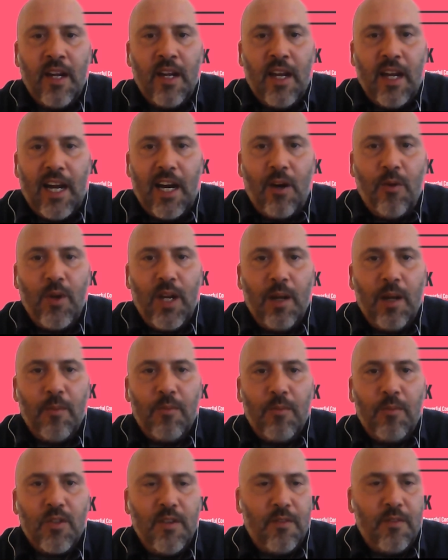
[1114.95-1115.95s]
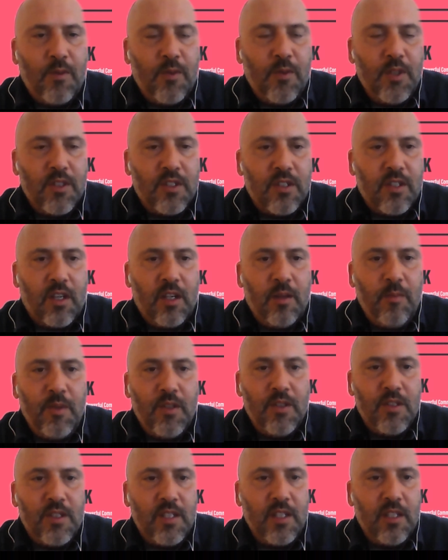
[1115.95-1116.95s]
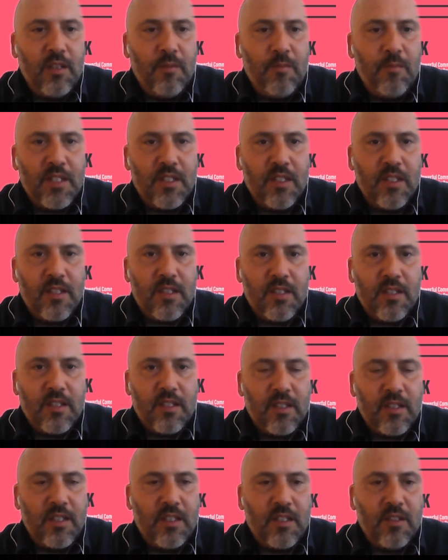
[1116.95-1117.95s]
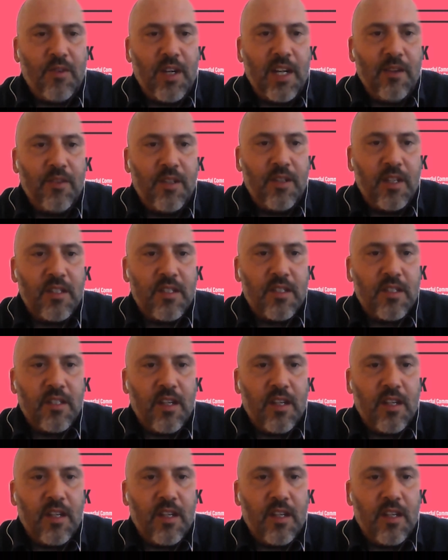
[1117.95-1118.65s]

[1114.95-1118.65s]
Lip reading: How are we able to influence the community and the businesses around us?